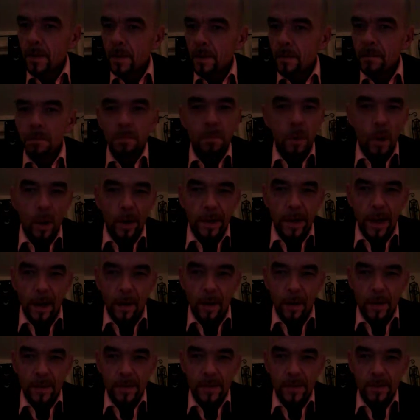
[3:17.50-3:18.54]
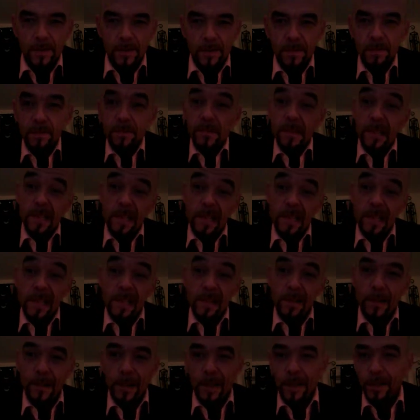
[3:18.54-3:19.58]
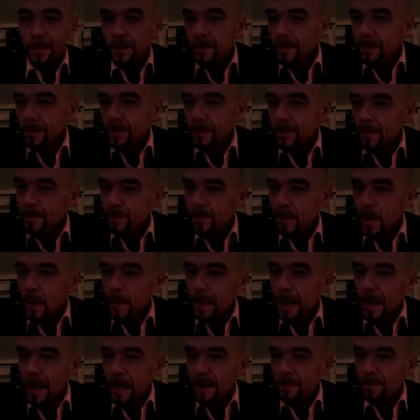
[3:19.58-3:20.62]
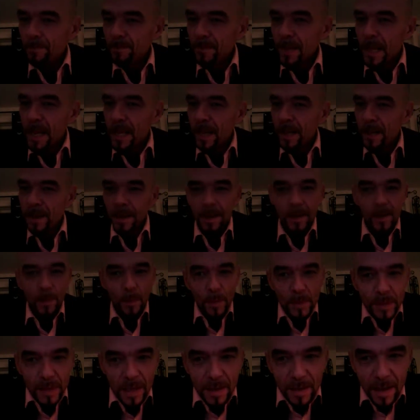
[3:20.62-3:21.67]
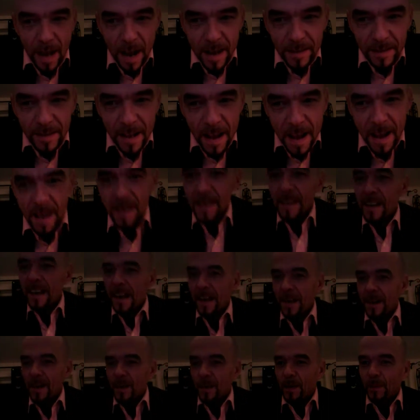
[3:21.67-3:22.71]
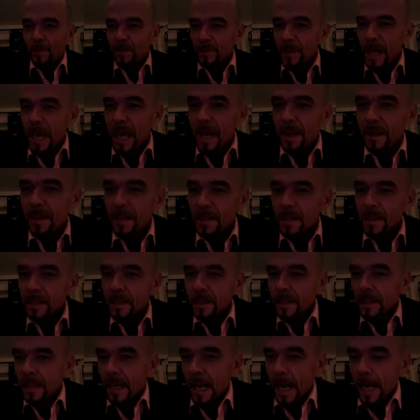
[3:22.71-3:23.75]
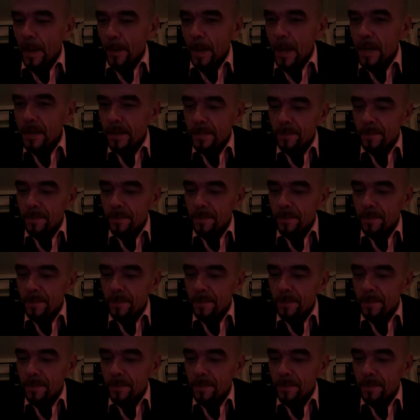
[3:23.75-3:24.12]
Poor carrots. Well, too bad. Was he tasty? I don't know. Anyways,